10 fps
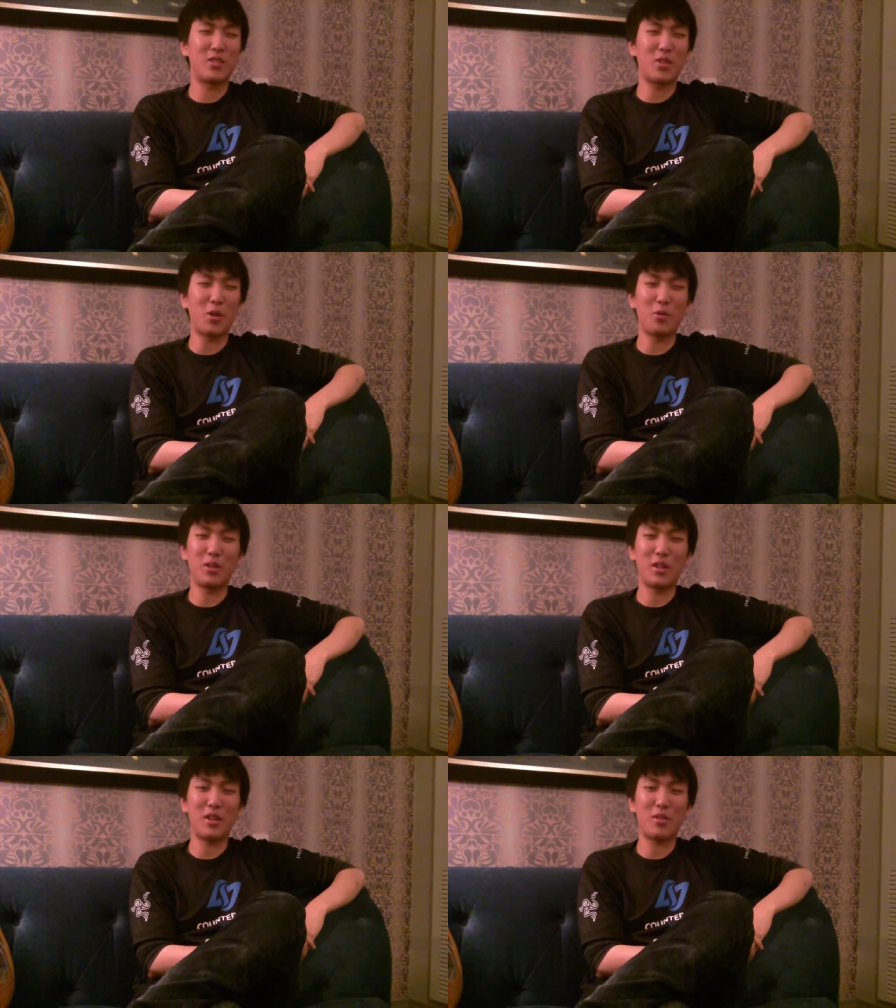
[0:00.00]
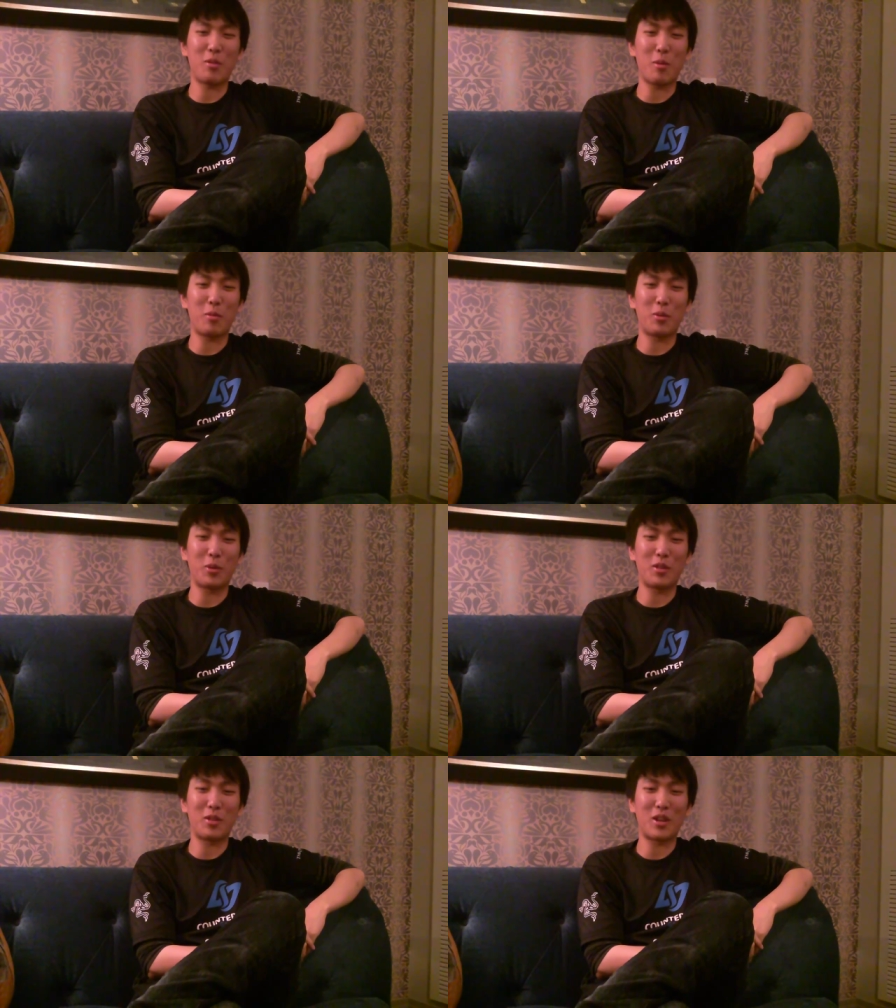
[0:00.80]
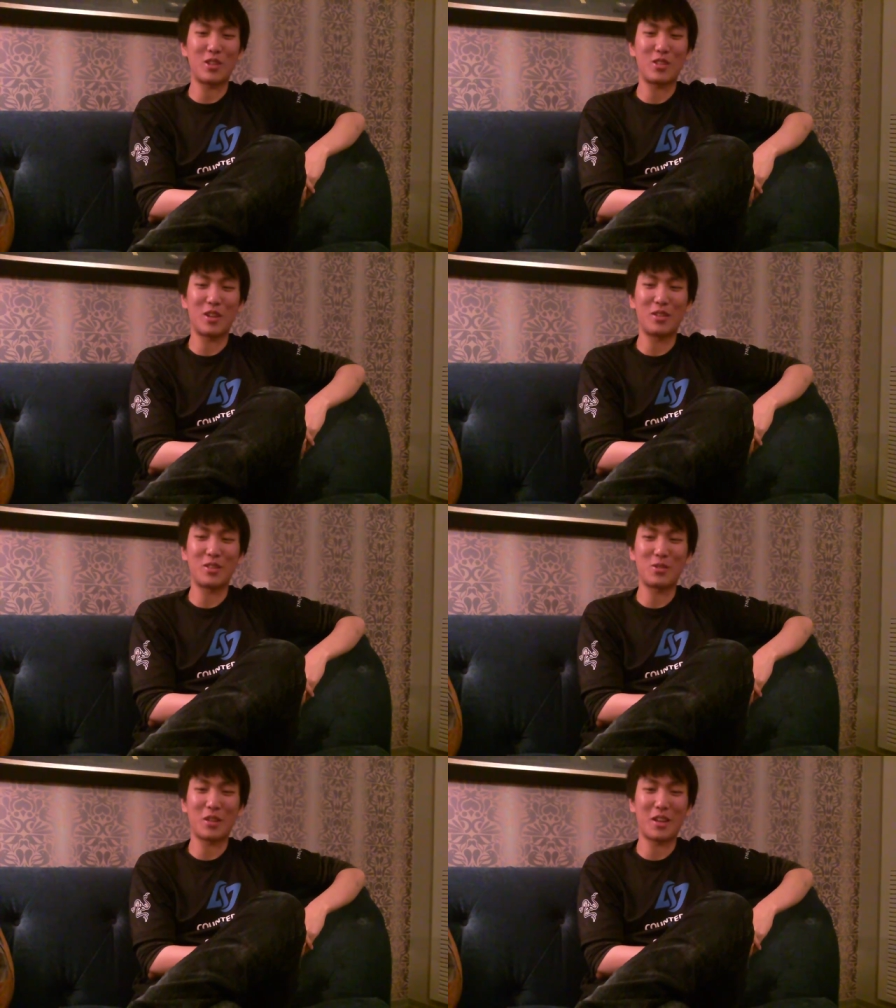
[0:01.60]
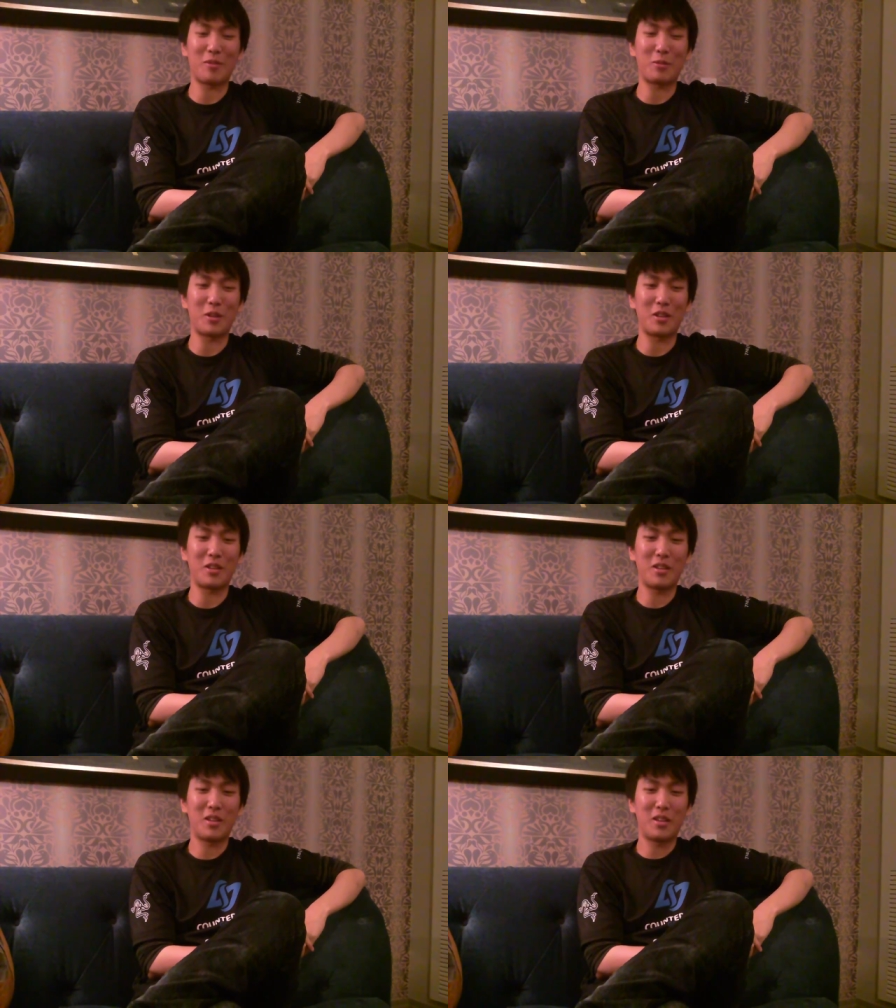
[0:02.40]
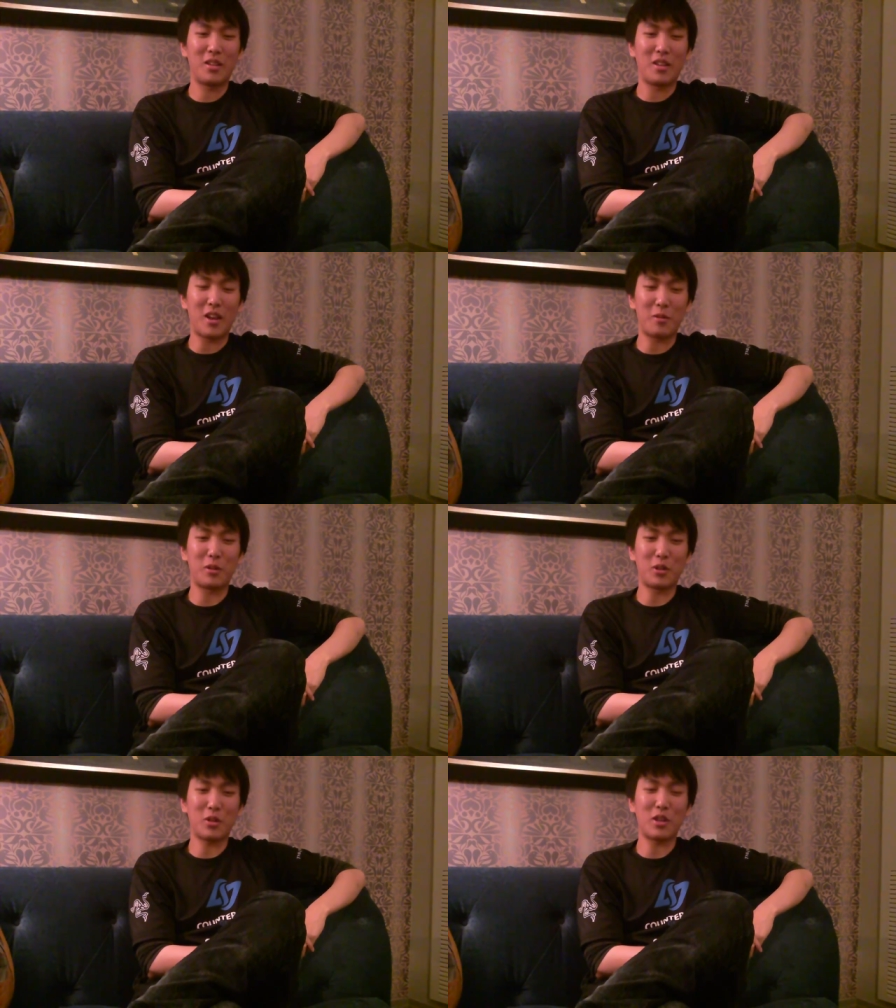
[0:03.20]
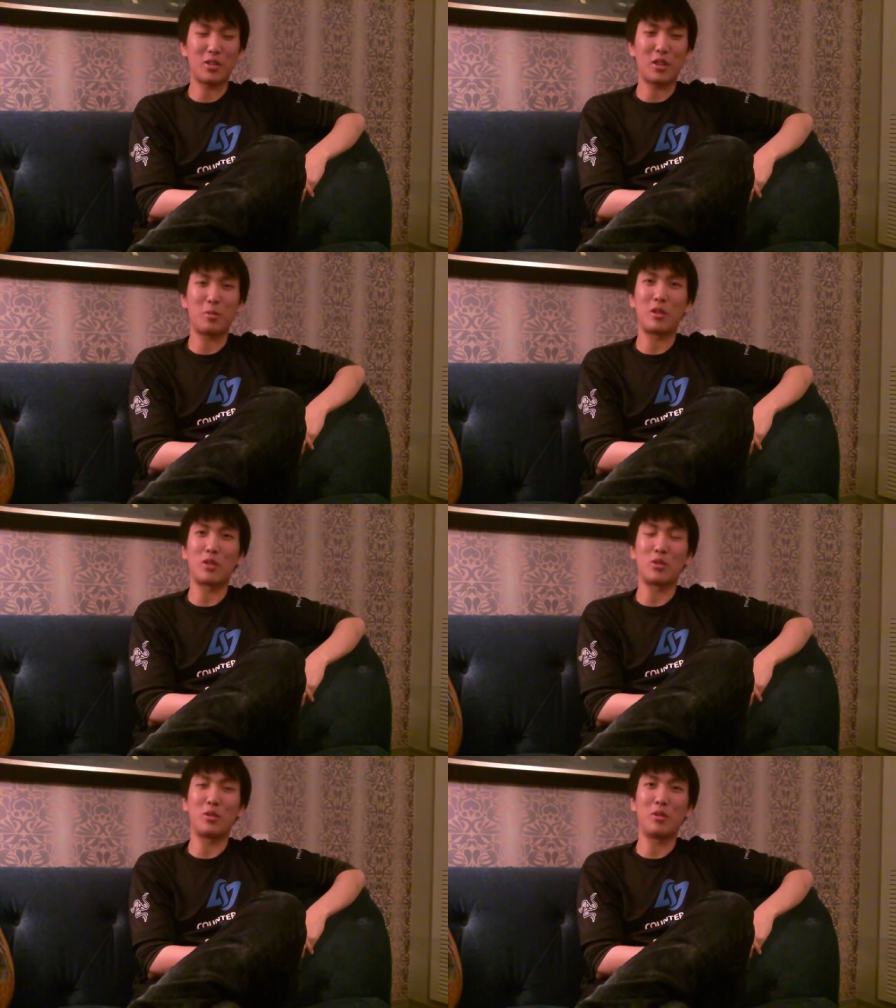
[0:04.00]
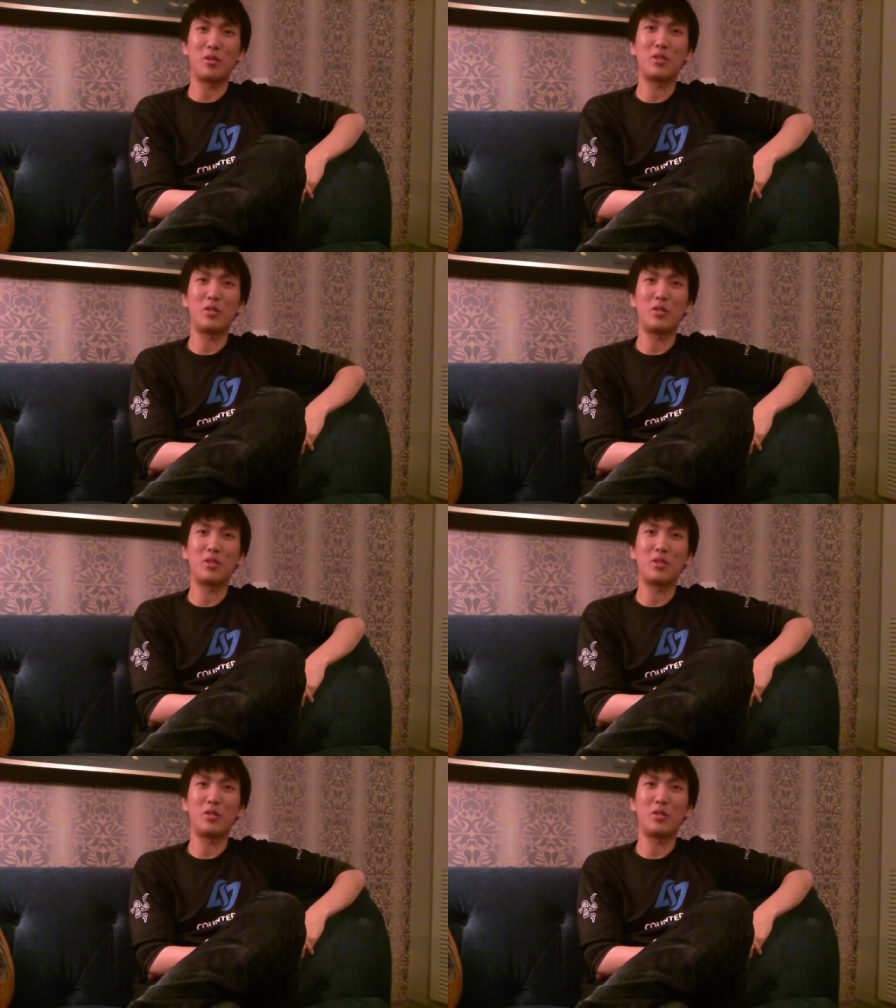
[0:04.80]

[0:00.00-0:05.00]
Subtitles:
Don't really remember what the rationale was for that, but I mean, Loco has a lot of potential.